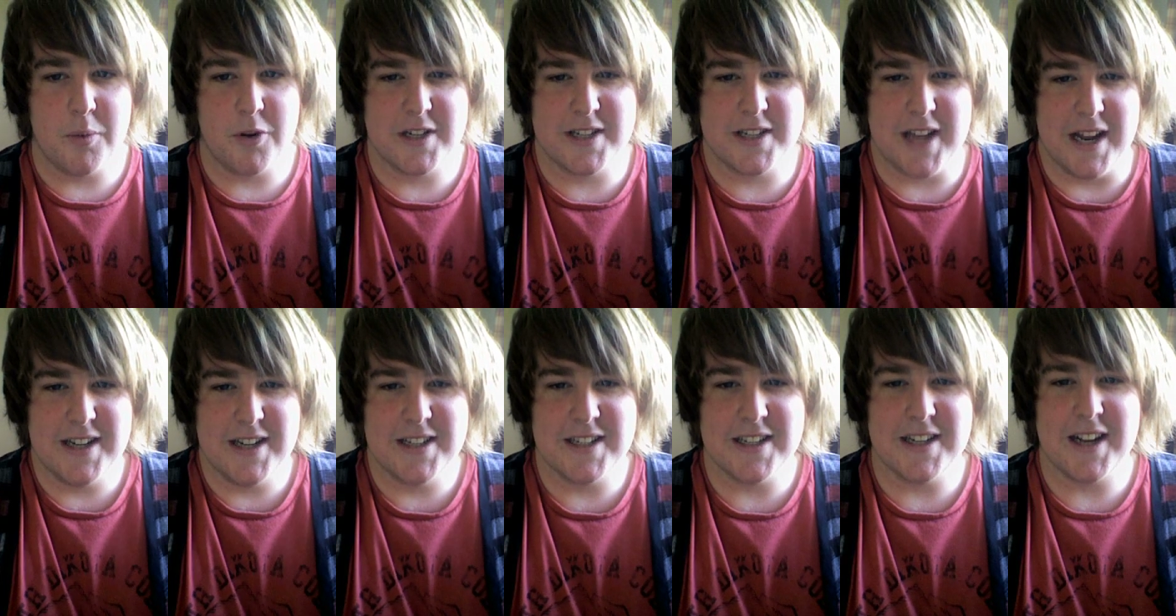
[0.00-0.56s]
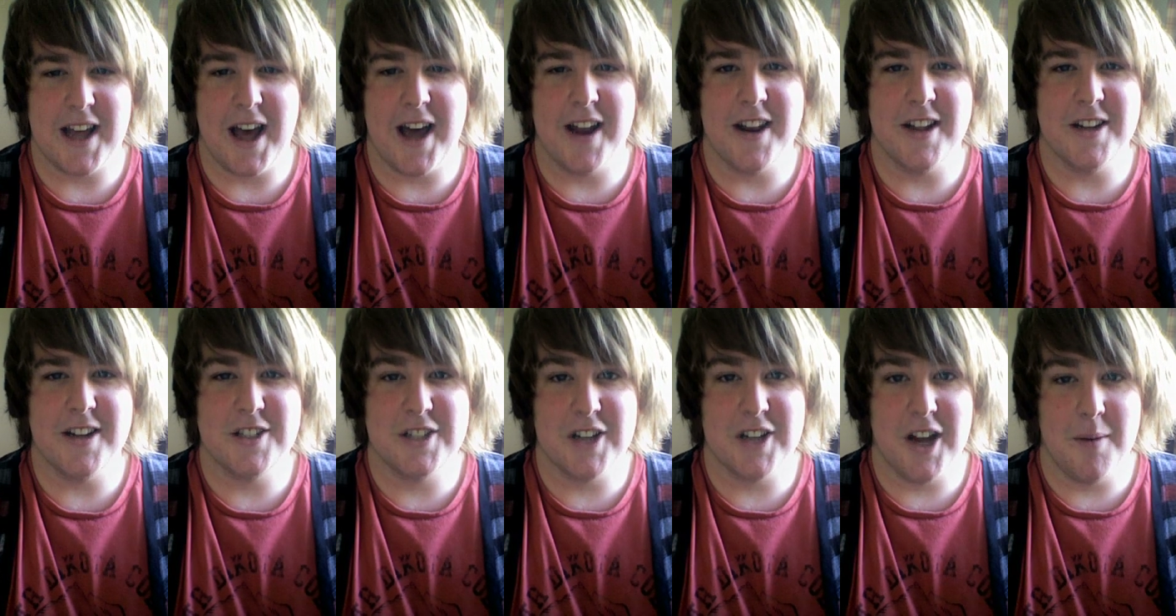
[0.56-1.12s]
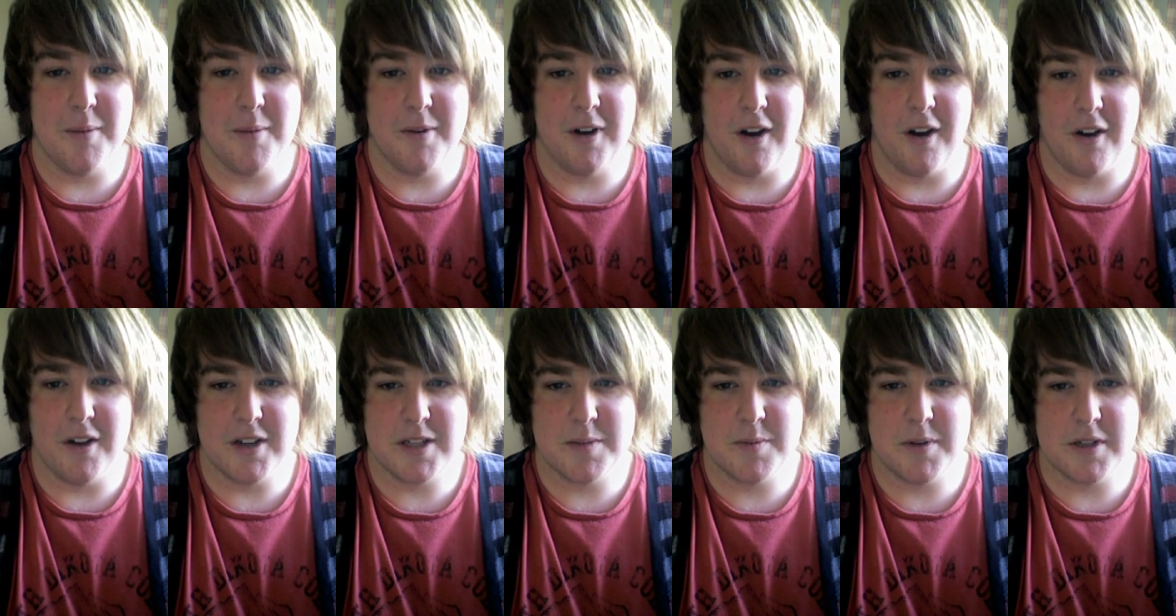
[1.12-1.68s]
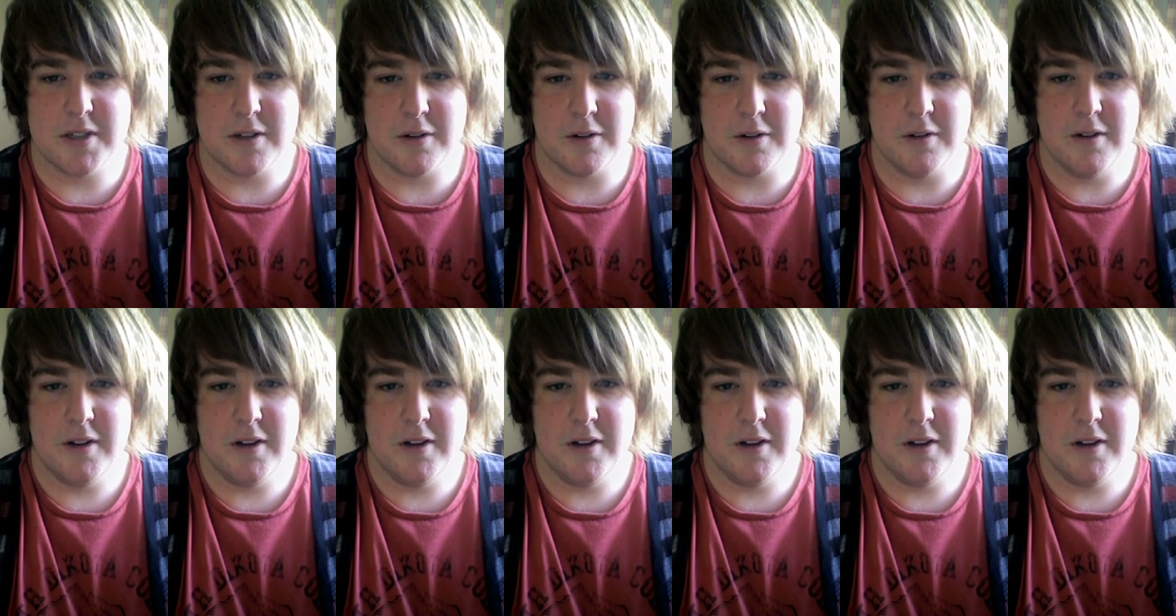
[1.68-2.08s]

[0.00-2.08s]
presented at a German hospital